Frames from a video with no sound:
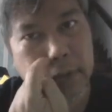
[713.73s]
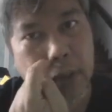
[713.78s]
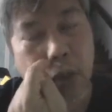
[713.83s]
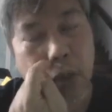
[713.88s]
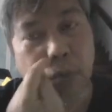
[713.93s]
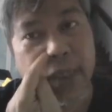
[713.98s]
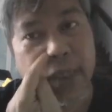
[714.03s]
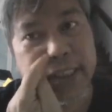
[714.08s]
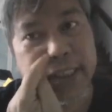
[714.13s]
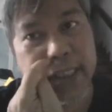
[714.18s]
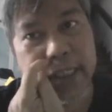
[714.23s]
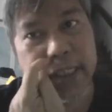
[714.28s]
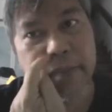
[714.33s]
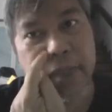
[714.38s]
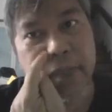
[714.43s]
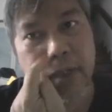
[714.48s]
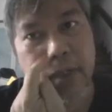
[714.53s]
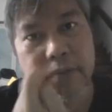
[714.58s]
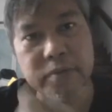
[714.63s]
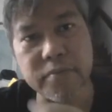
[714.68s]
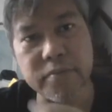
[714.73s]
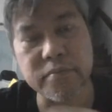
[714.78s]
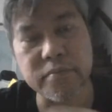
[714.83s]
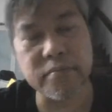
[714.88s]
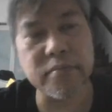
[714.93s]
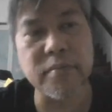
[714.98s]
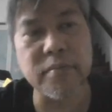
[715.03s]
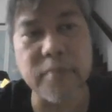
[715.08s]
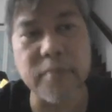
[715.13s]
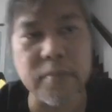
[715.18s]
One thing about
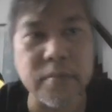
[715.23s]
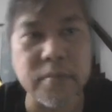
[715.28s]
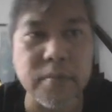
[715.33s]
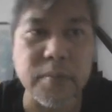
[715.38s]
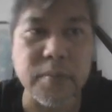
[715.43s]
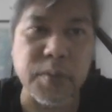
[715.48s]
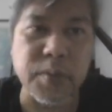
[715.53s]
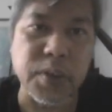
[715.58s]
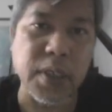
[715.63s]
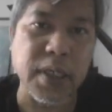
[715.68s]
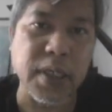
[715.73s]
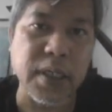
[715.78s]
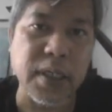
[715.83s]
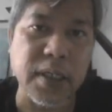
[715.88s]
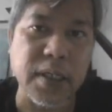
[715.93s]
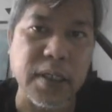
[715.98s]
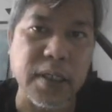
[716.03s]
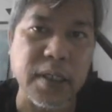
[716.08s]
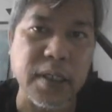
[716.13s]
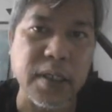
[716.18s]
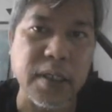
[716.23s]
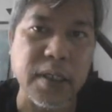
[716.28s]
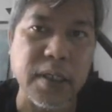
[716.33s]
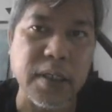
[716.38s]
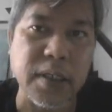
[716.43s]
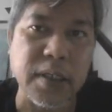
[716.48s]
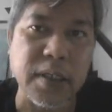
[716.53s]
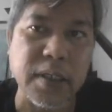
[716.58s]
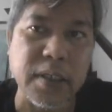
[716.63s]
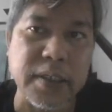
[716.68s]
uh,
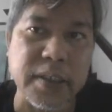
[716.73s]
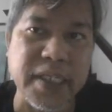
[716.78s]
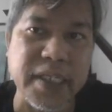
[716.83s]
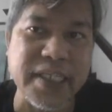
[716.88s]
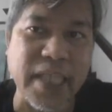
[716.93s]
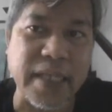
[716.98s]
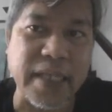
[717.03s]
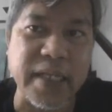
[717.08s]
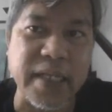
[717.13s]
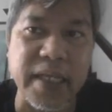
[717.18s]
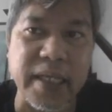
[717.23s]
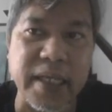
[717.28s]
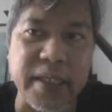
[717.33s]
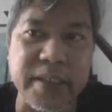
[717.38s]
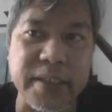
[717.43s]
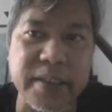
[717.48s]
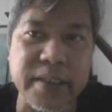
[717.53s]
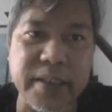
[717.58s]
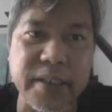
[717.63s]
this technique is,